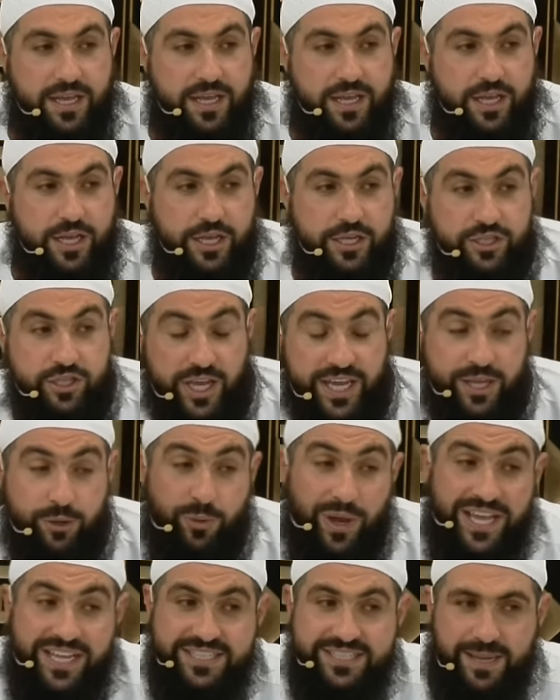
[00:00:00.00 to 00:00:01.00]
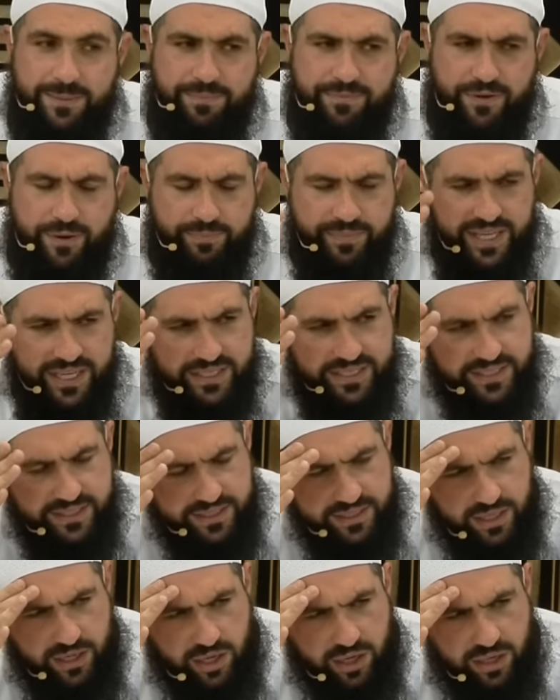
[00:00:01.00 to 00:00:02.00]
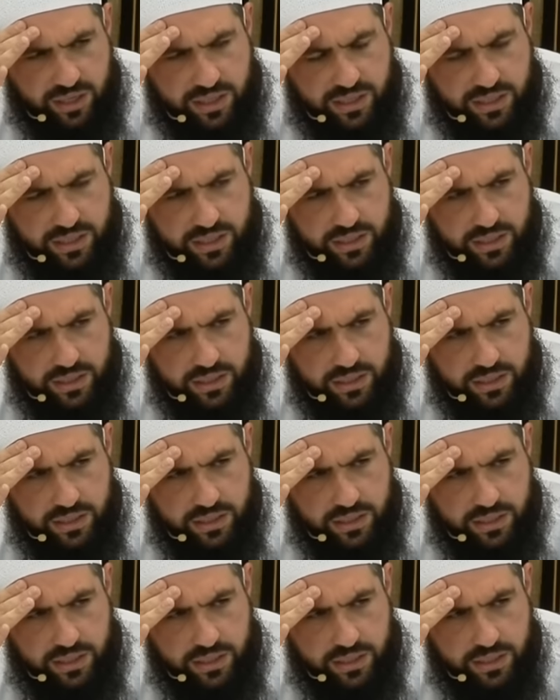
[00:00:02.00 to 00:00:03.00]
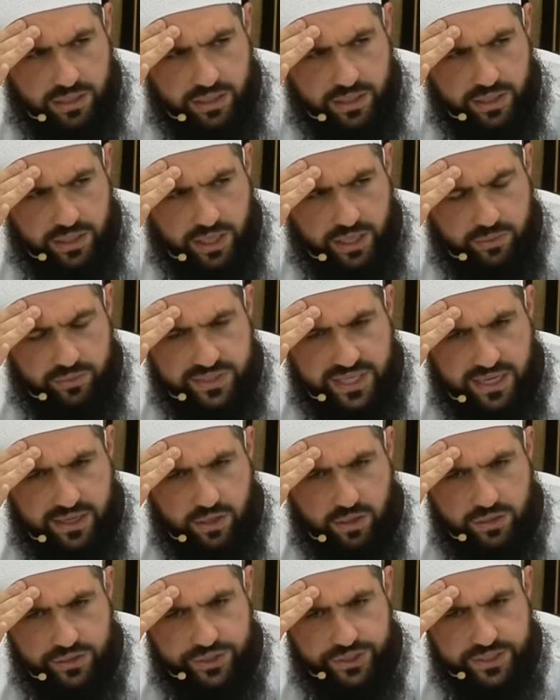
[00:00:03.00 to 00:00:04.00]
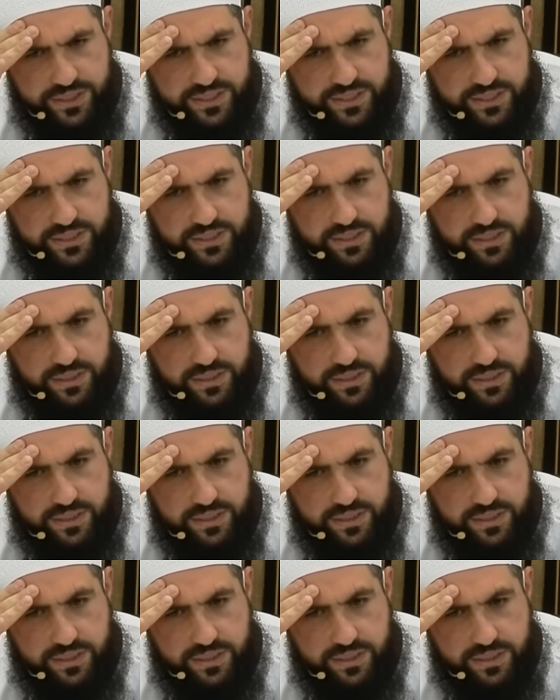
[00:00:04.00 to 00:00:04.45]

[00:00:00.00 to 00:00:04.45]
So he wakes up from his, you know, he was unconscious